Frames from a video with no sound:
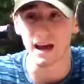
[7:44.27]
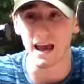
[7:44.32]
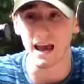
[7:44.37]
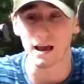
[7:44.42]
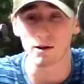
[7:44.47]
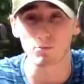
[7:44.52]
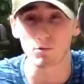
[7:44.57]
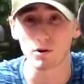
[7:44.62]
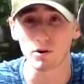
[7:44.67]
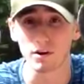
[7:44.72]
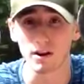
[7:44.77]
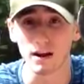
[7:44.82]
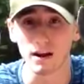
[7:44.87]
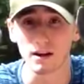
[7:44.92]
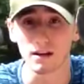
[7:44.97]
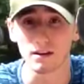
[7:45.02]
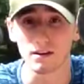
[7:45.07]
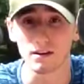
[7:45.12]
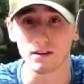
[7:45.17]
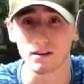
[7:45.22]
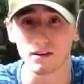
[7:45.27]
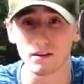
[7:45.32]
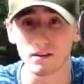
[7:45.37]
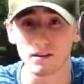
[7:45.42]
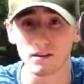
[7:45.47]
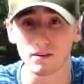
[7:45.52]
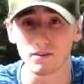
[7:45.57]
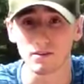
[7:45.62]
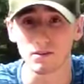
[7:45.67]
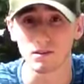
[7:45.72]
hammer end,
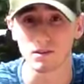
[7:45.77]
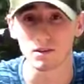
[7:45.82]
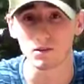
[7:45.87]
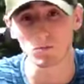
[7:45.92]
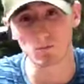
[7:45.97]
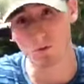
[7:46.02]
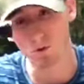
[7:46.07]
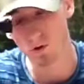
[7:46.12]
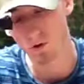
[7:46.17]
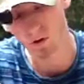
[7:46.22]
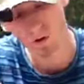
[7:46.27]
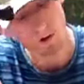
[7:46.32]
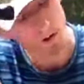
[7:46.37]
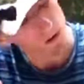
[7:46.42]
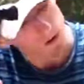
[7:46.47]
it's a little more,